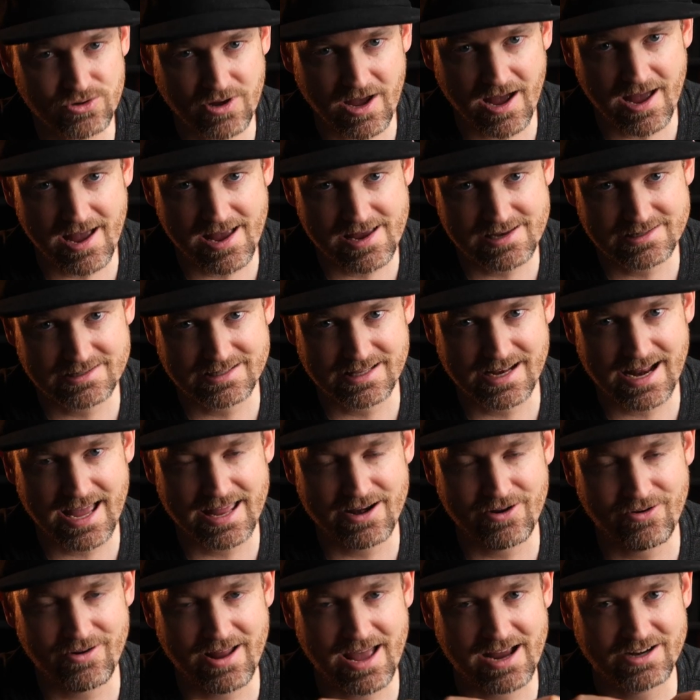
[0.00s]
guys that I
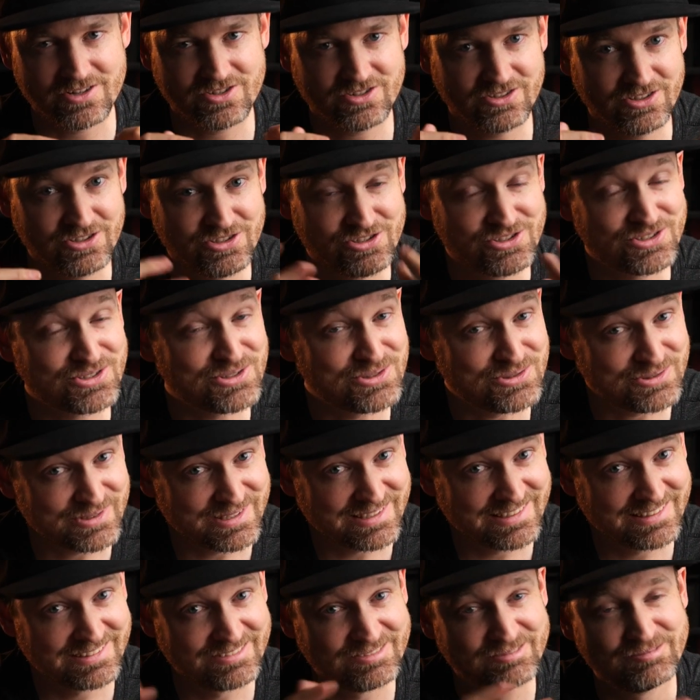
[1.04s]
don't actually shoot